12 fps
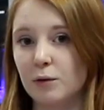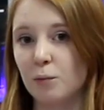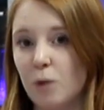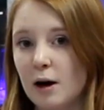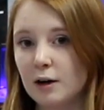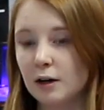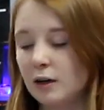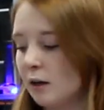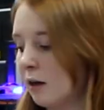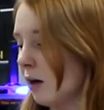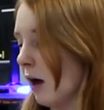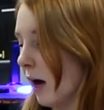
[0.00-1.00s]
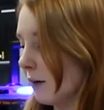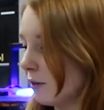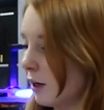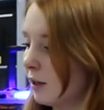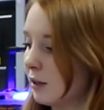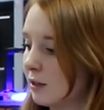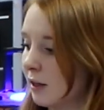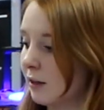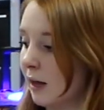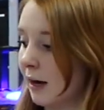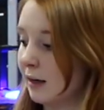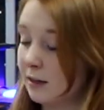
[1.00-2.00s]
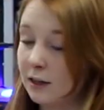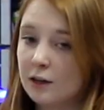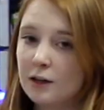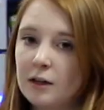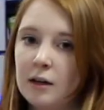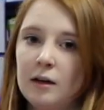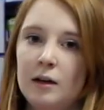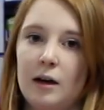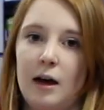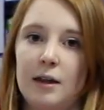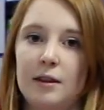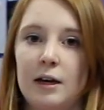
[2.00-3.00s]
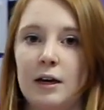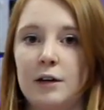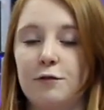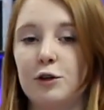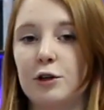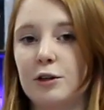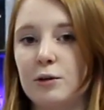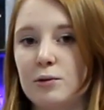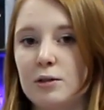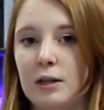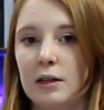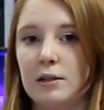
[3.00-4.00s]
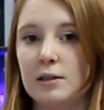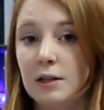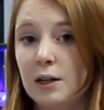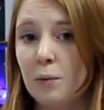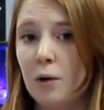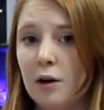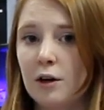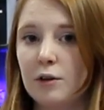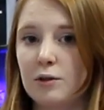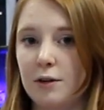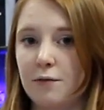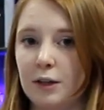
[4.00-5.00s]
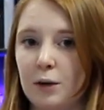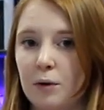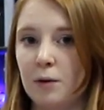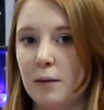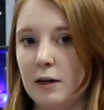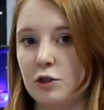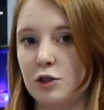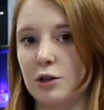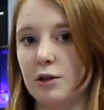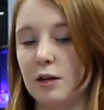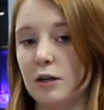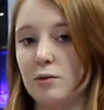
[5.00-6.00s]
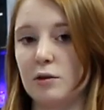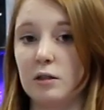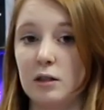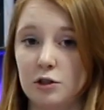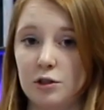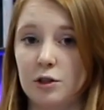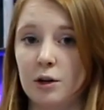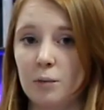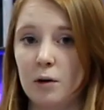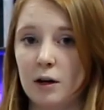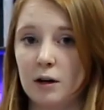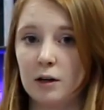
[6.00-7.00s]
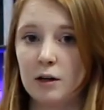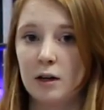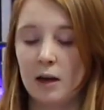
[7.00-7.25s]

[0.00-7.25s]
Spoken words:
with water. I've already done that here. And then if you're using city water, you definitely want to make sure that you condition your water.